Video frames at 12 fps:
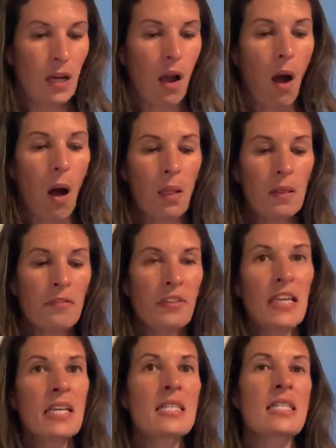All of
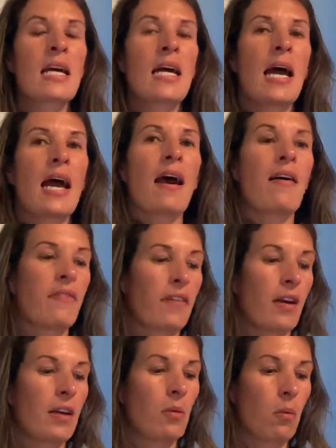these have
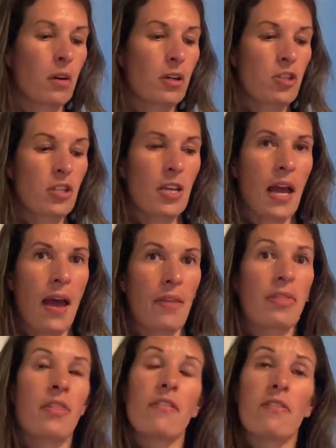an origin at
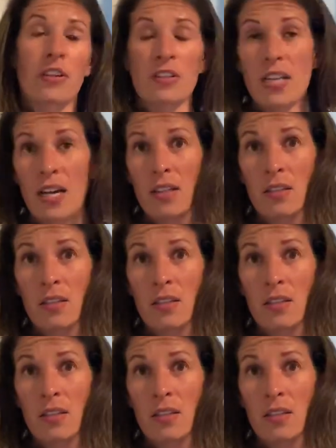the vertex,